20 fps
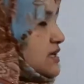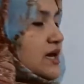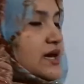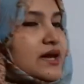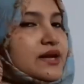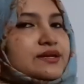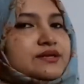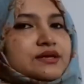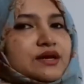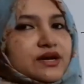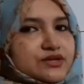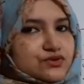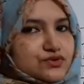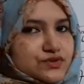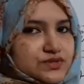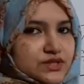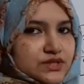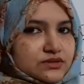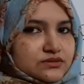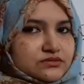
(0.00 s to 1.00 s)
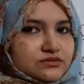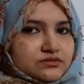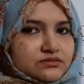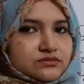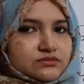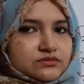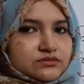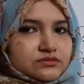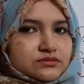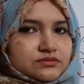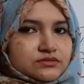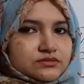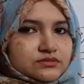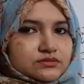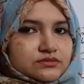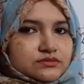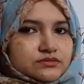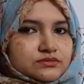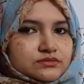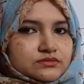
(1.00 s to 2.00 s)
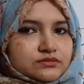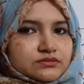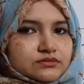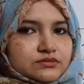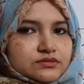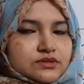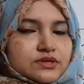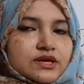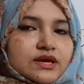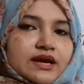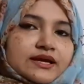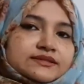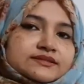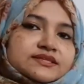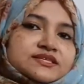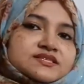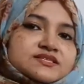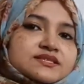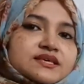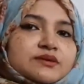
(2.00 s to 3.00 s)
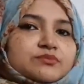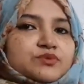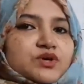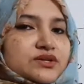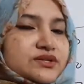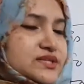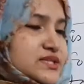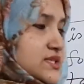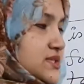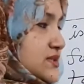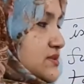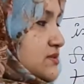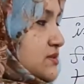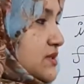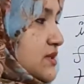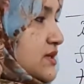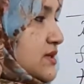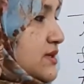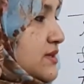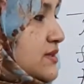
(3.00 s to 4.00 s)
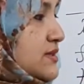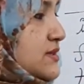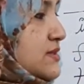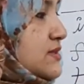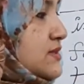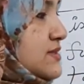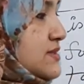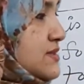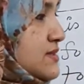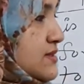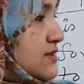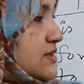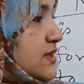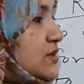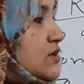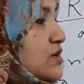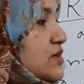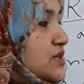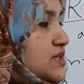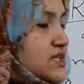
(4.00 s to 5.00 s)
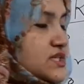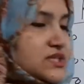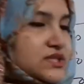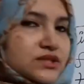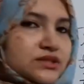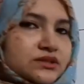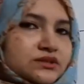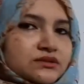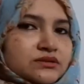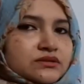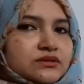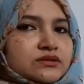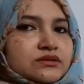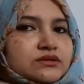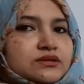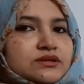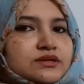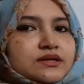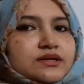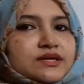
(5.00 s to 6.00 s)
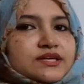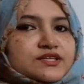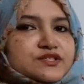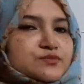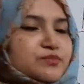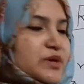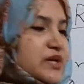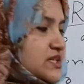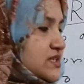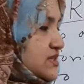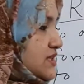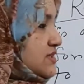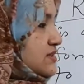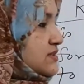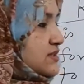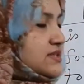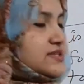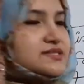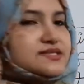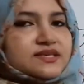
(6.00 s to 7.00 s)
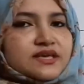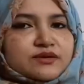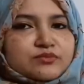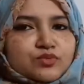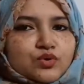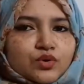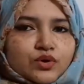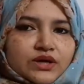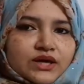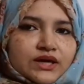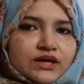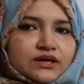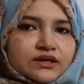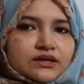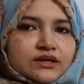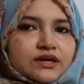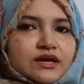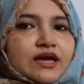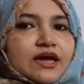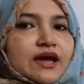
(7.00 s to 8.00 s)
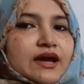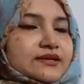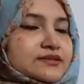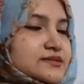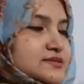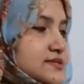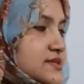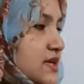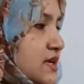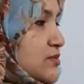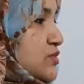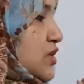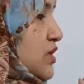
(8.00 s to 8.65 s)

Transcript: and hydrogen at the same condition. The condition is maintained the same. Okay, at the same